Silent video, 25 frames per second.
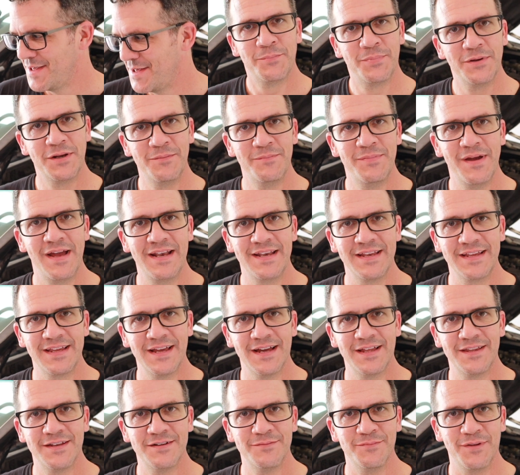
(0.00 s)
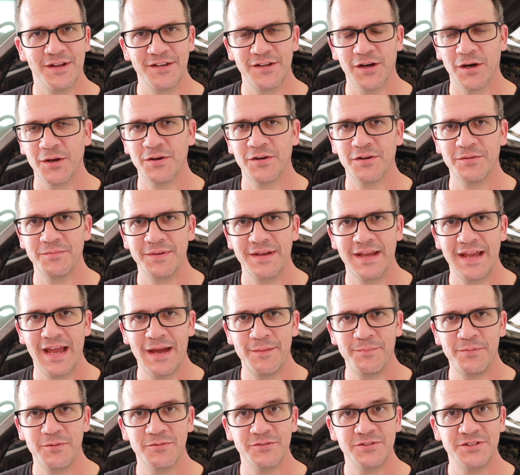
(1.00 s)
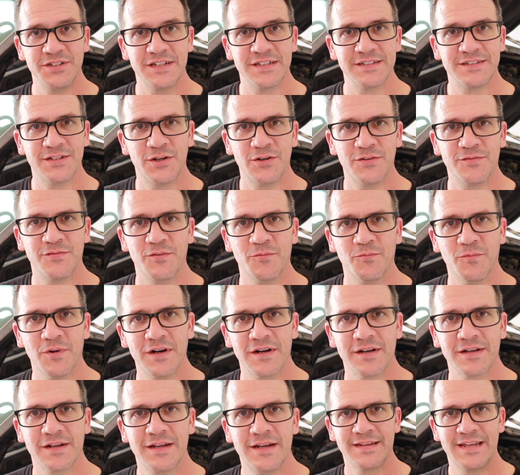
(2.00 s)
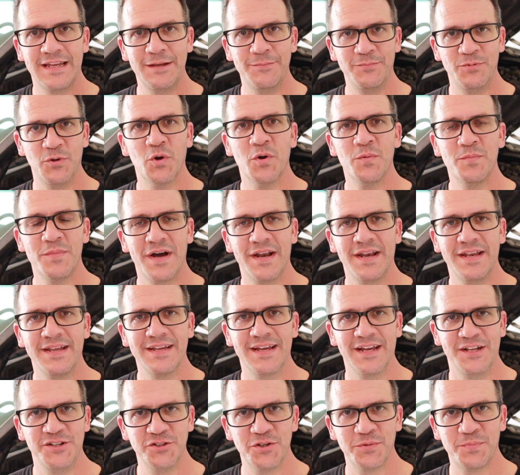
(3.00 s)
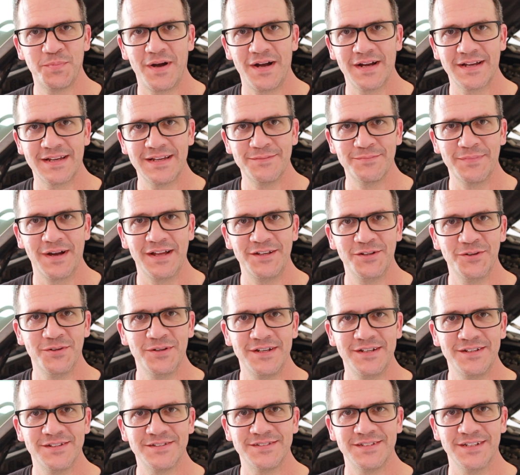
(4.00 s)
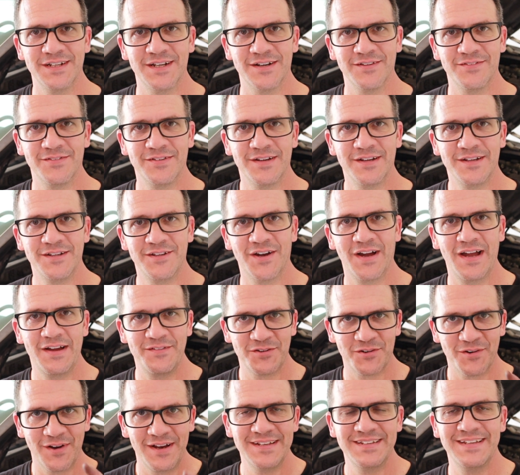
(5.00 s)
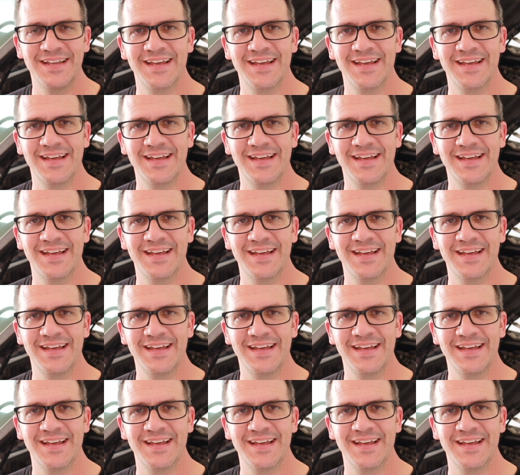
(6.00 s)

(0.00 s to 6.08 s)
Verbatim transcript: put it back together. My daughter will be happy when she gets home from work. Keep your money in your pocket by doing it yourself. Y'all have a great